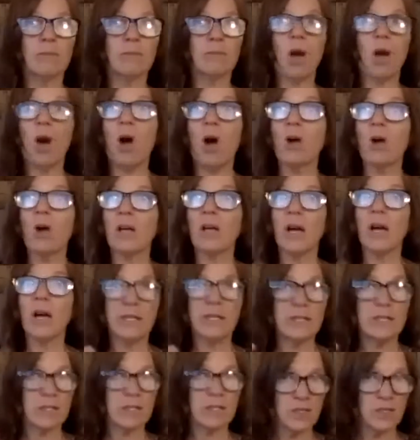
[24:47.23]
all
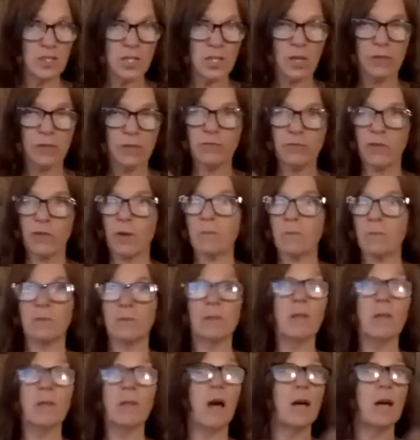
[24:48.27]
kinds of stuff from
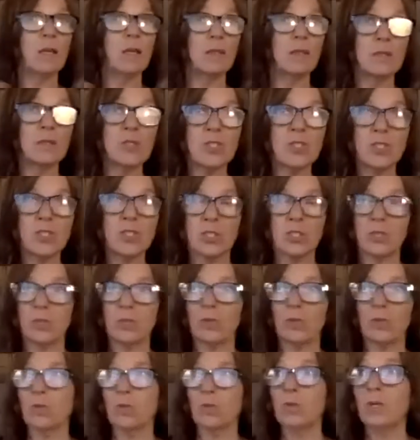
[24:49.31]
lungs
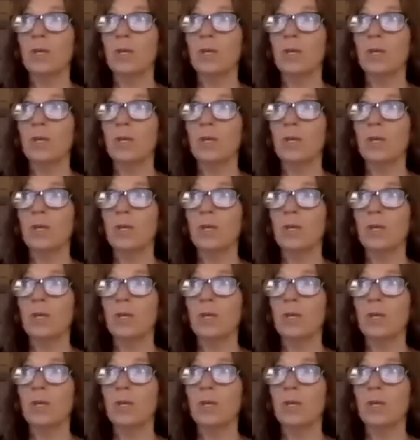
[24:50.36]
to